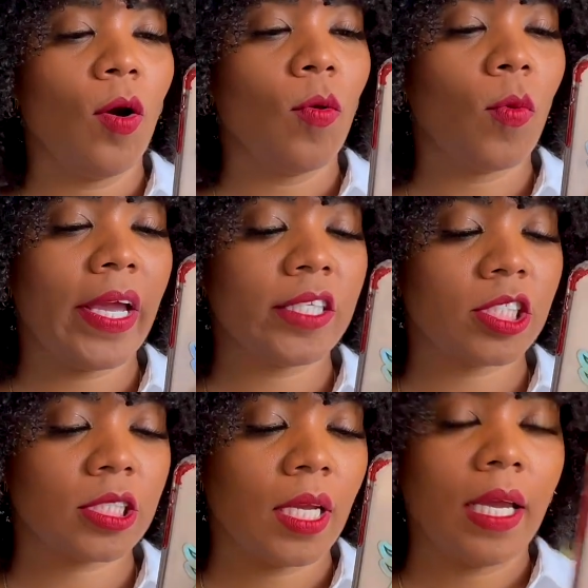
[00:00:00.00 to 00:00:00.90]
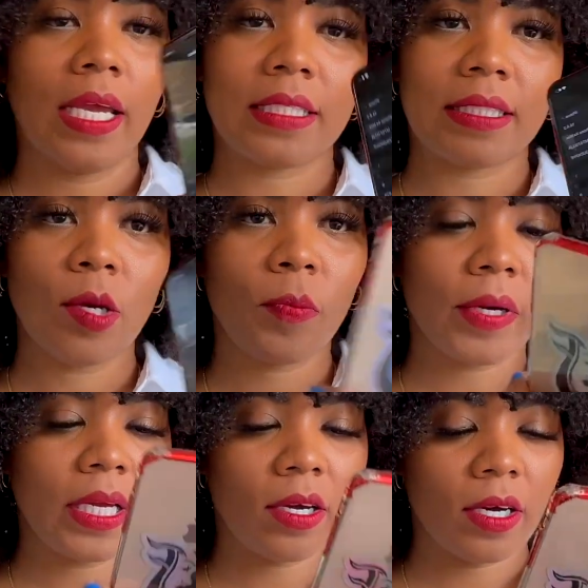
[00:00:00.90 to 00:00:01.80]
which is still
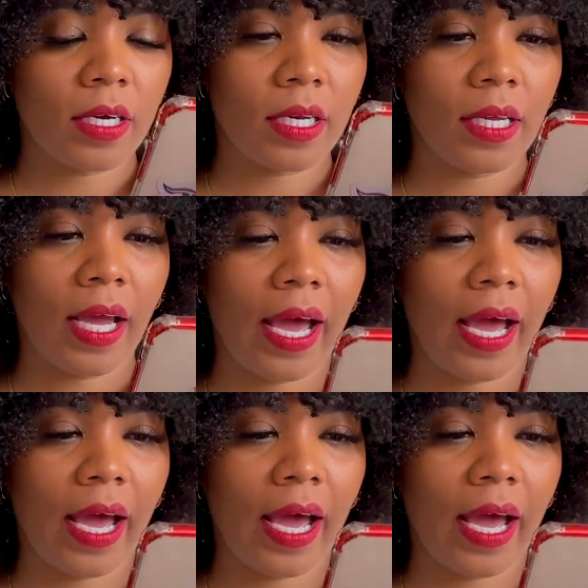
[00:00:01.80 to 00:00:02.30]
pretty good.